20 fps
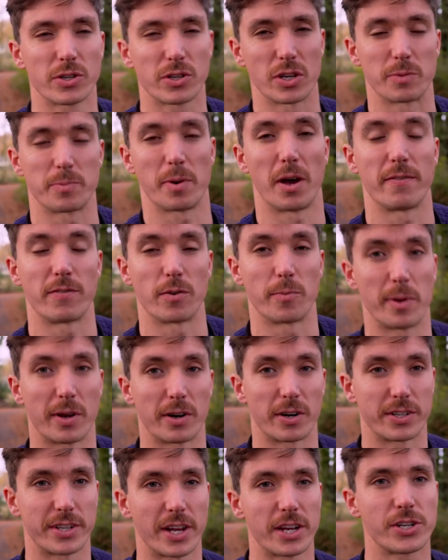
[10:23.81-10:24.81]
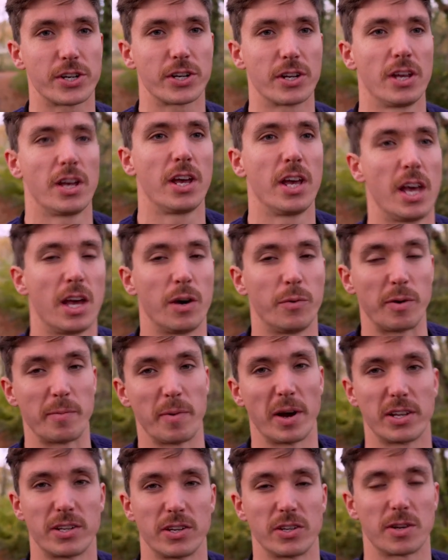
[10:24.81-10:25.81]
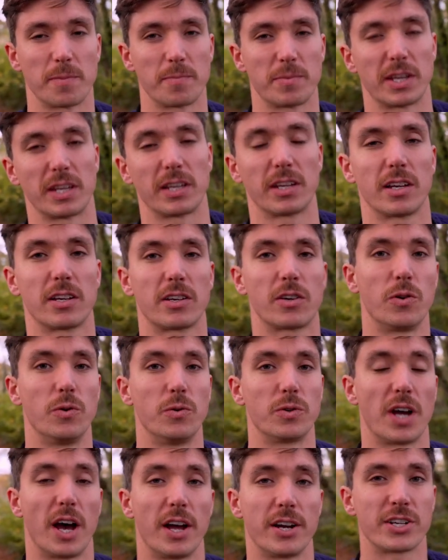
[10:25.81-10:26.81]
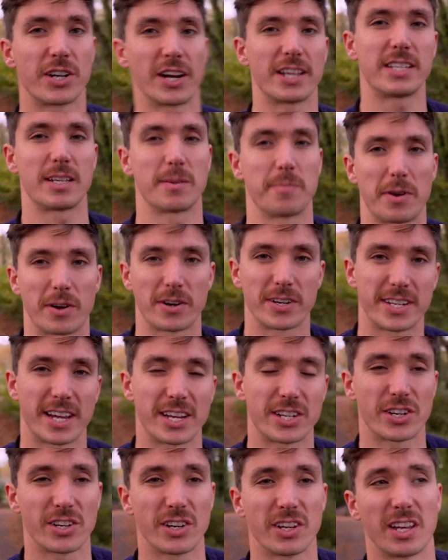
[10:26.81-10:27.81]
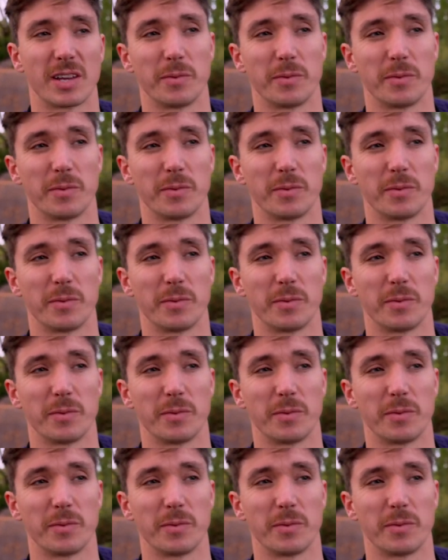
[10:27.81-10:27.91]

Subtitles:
So as part of your periodization, we might do something called undulating periodization,